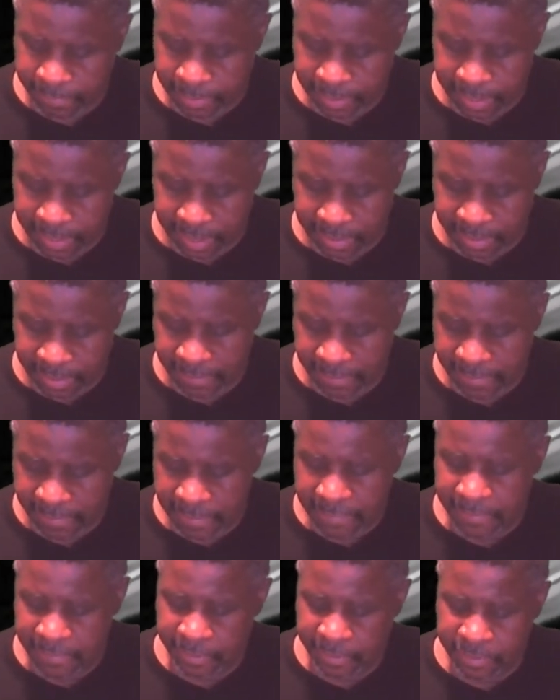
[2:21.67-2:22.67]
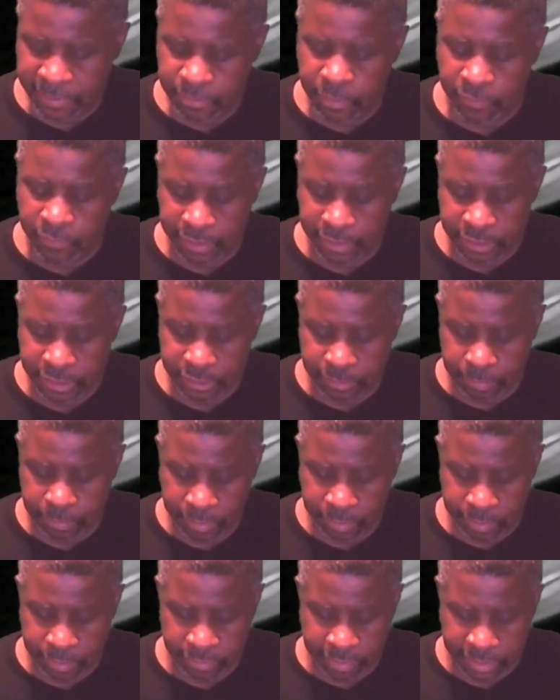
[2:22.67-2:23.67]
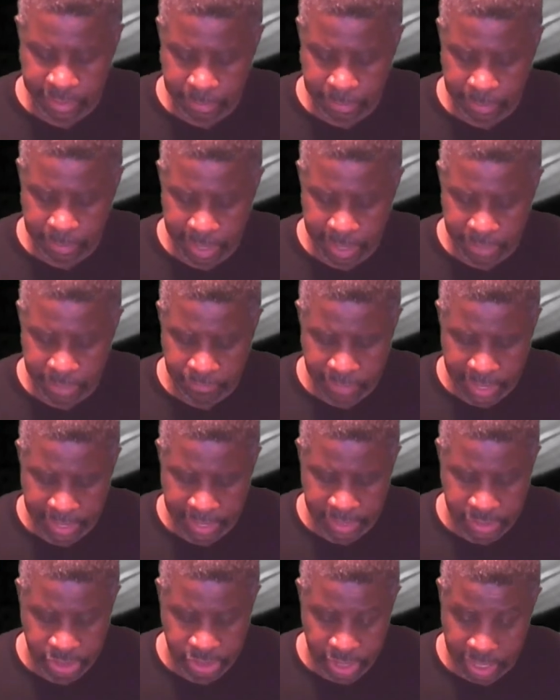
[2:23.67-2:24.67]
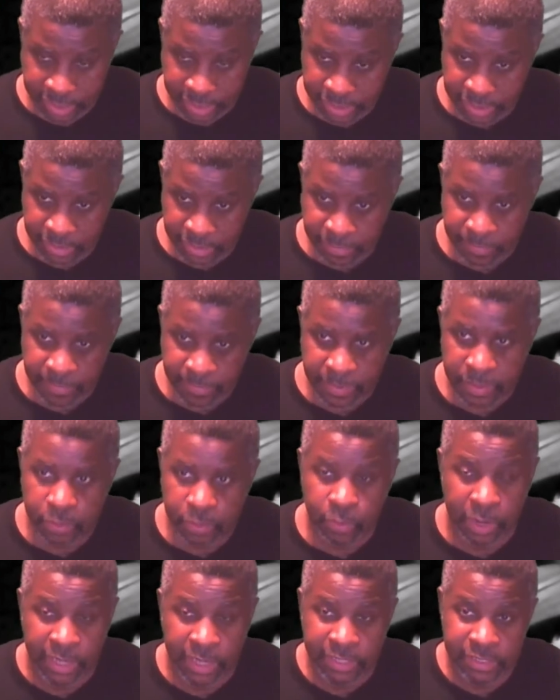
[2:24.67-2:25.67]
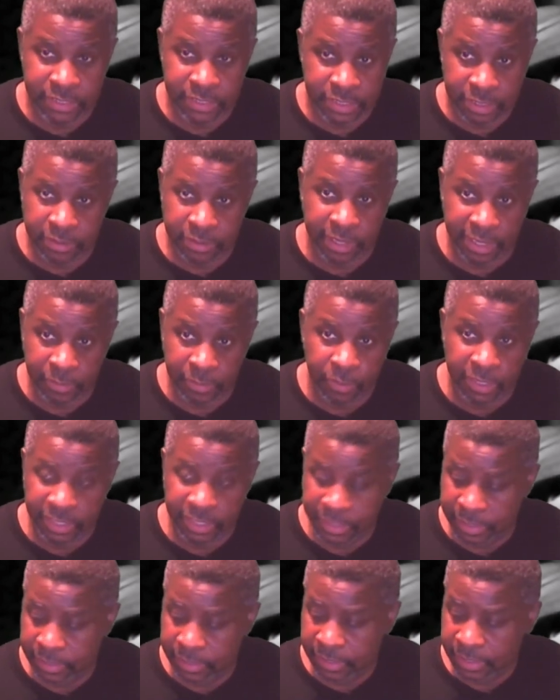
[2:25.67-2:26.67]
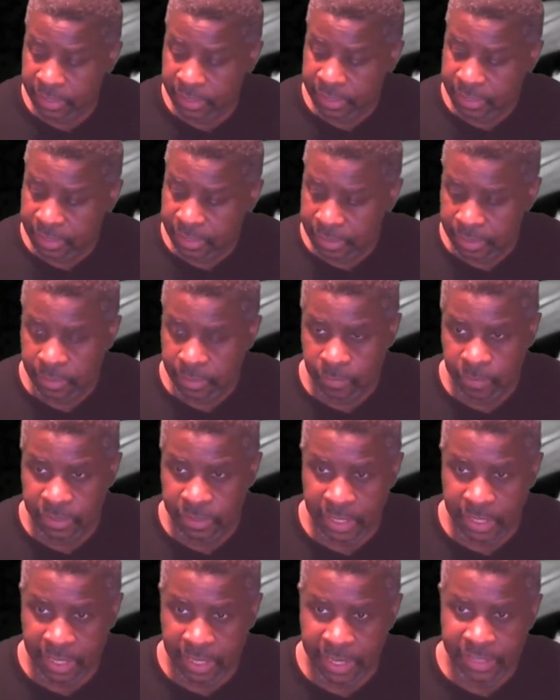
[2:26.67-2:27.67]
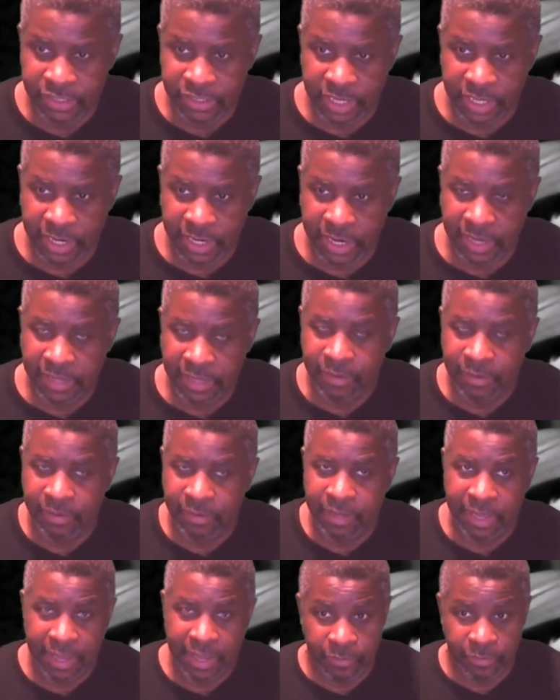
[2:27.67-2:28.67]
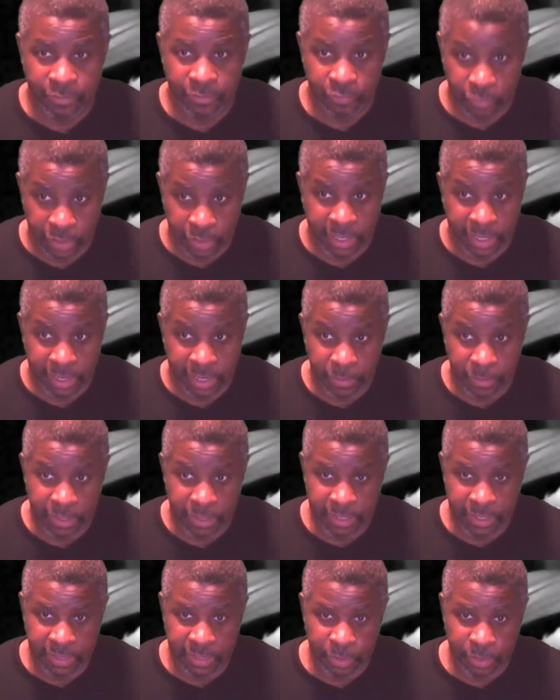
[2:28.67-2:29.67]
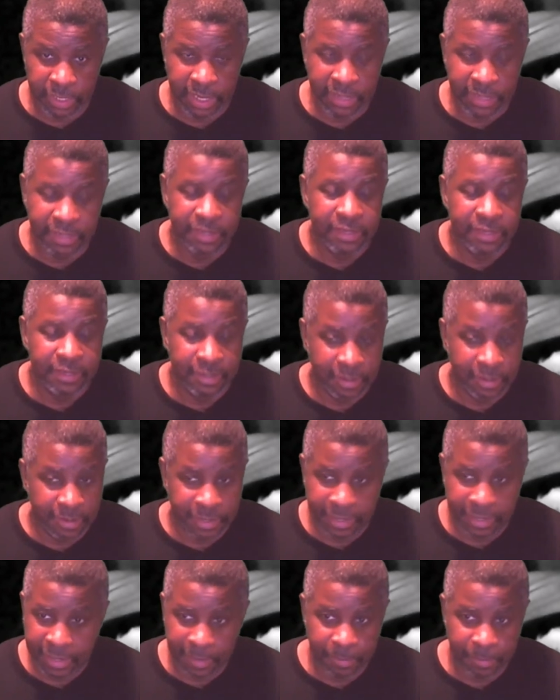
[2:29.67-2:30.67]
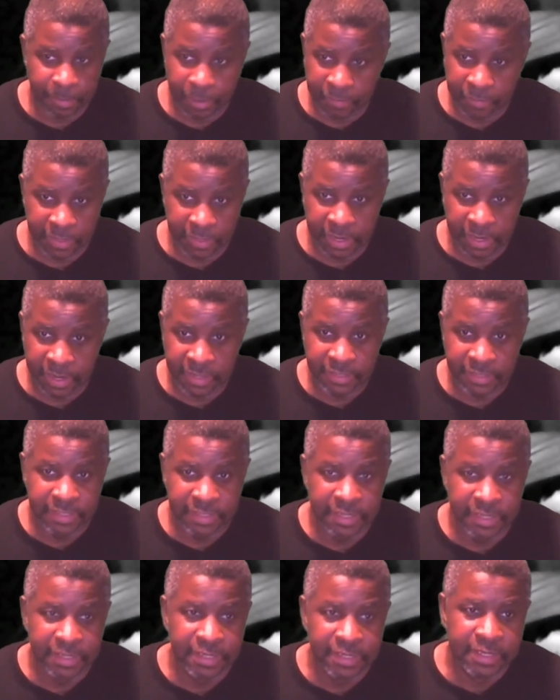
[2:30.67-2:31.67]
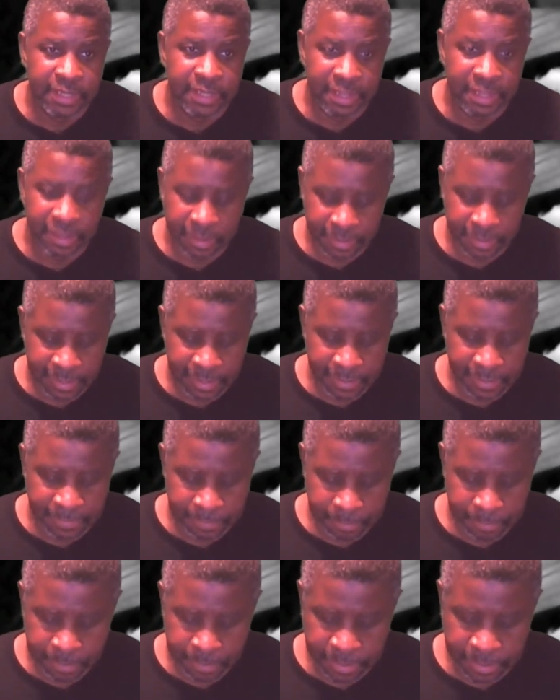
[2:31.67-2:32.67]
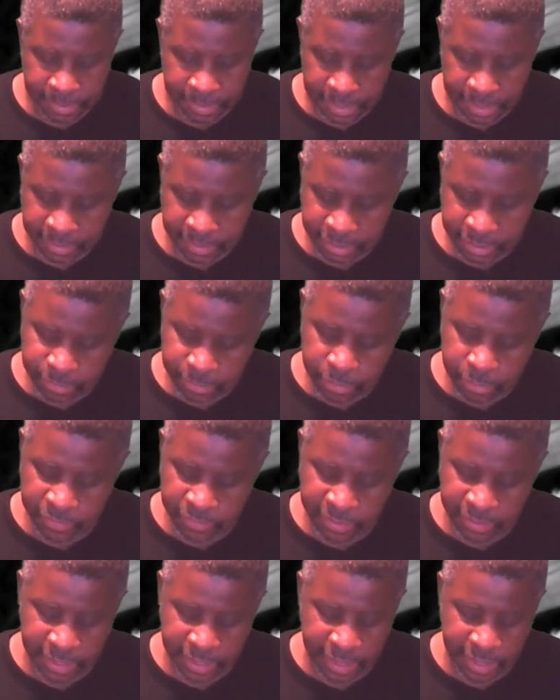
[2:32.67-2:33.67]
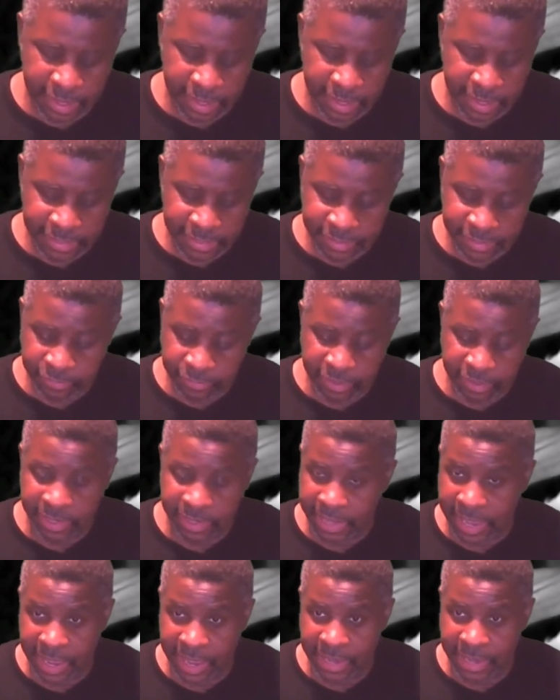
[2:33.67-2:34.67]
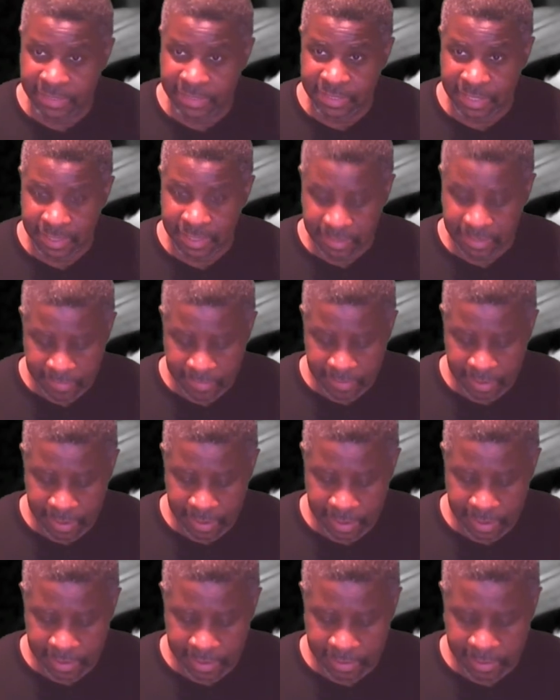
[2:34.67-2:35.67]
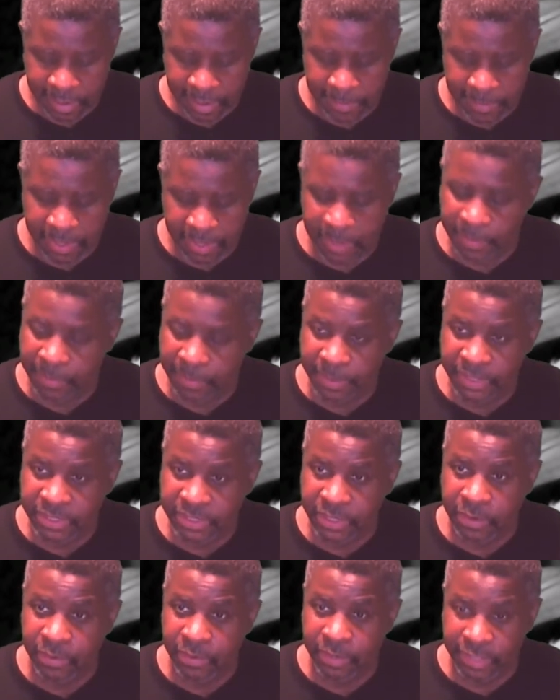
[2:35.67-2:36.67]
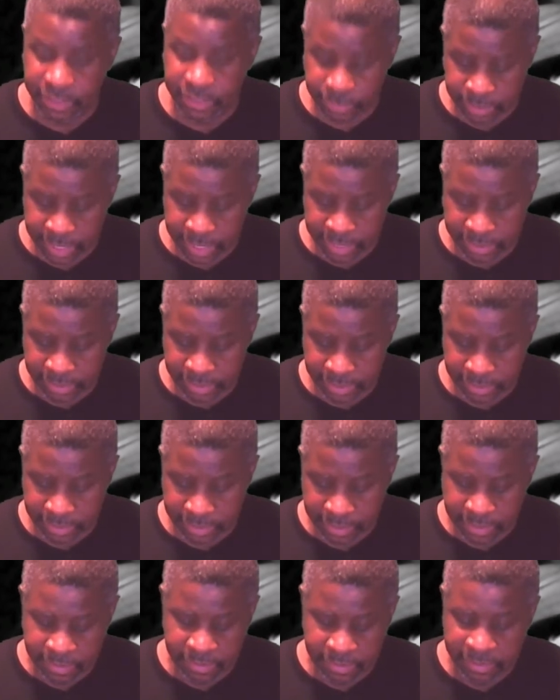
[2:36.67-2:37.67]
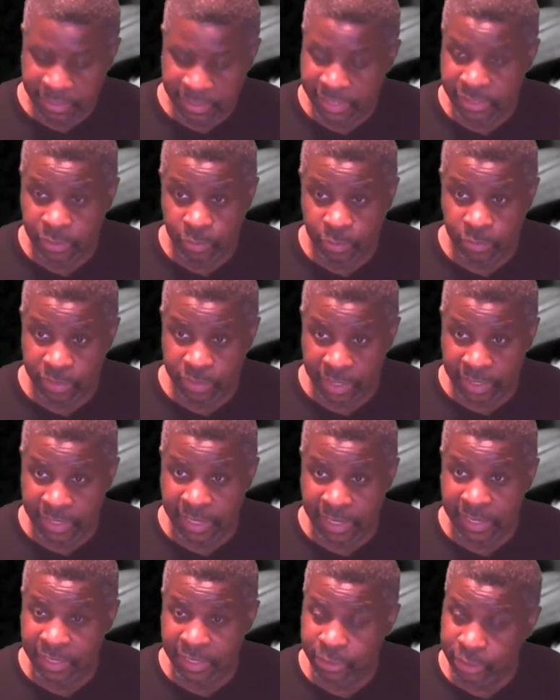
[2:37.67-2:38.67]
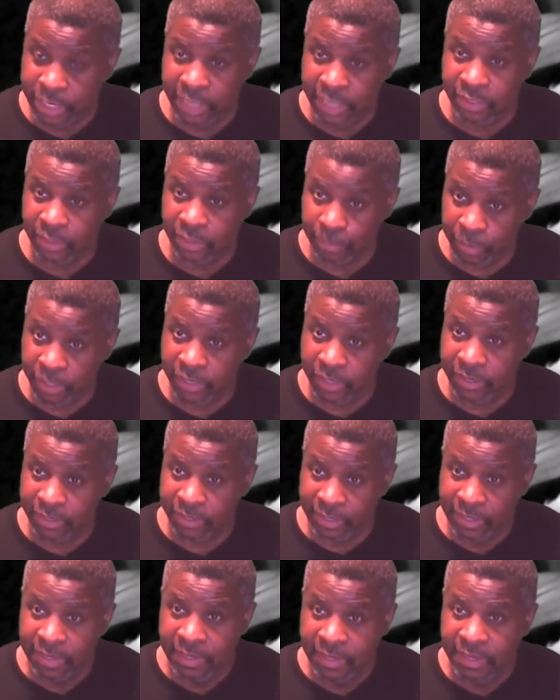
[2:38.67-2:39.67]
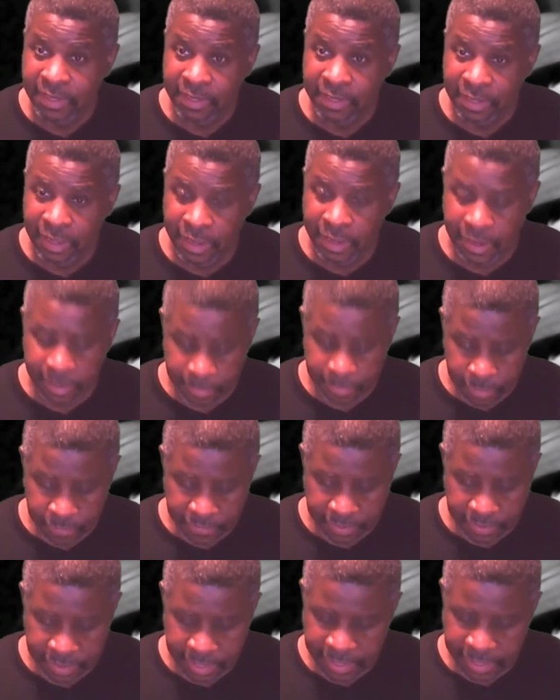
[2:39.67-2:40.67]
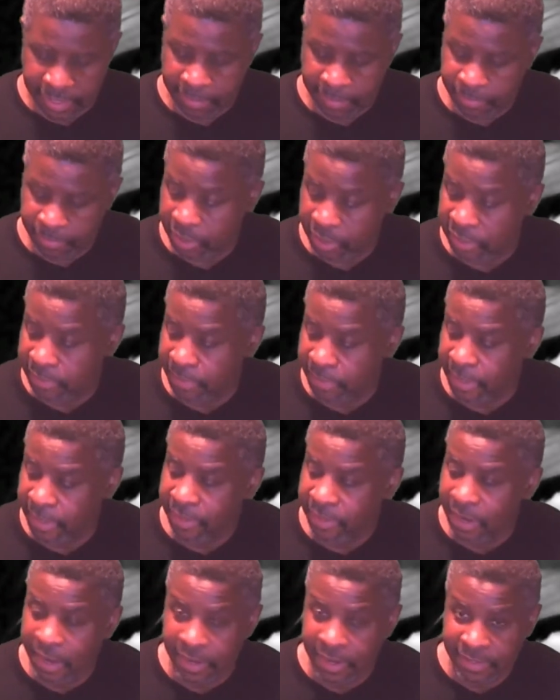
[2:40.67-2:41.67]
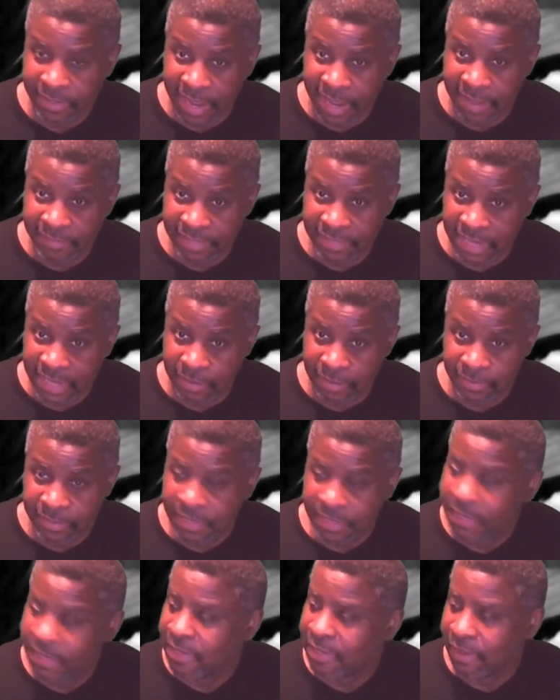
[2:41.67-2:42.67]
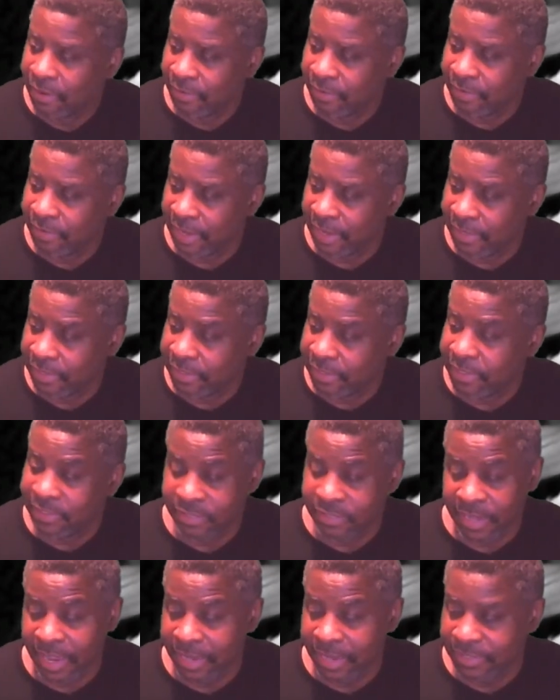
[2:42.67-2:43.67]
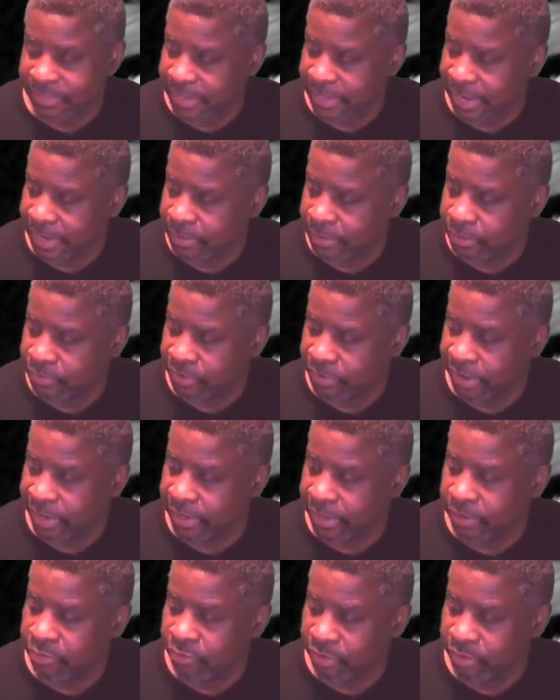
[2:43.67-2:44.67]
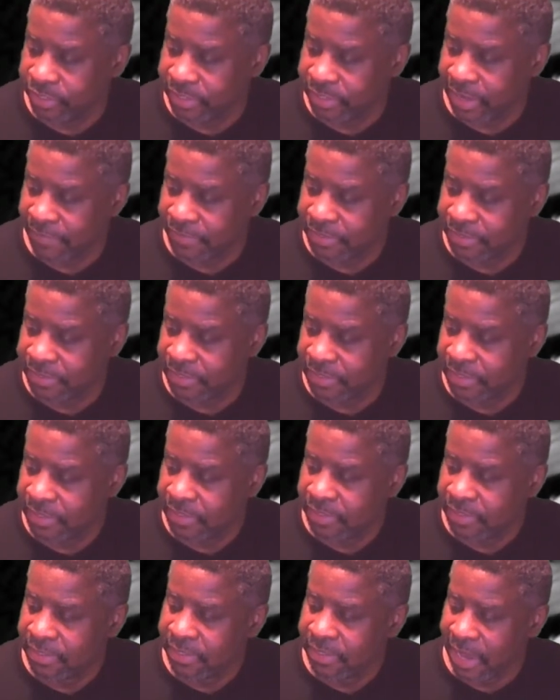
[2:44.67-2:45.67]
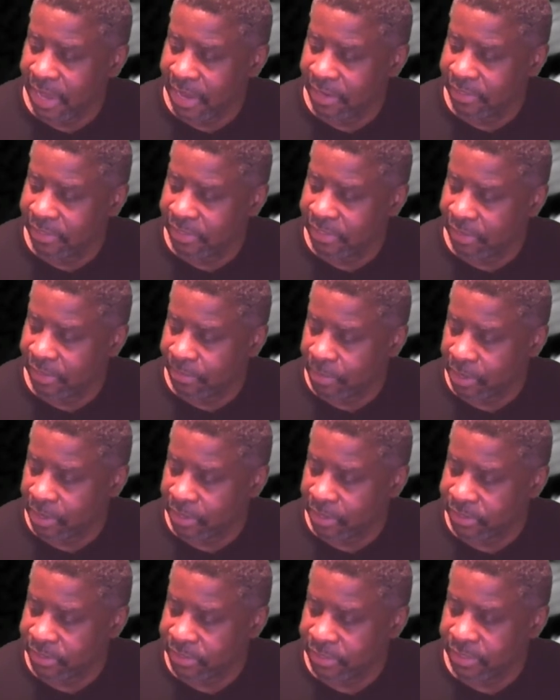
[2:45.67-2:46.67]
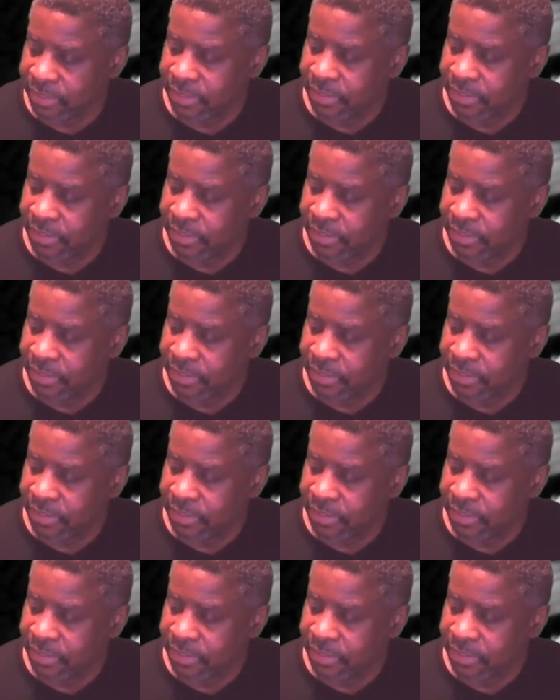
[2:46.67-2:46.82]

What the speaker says: then 98. Now, this movie is directed by Rian Johnson, who I still hate what he did with The Last Jedi. Okay, I really hate what he did with that. Okay, I'm perfectly honest. Okay, but this movie has a great cast. It came out a couple of months ago, and this was actually a nice whodunit, and this was actually a pretty good movie. And I'm talking about Knives Out. Okay, look at this cast. Daniel Craig, Chris Evans, Ana de Armas,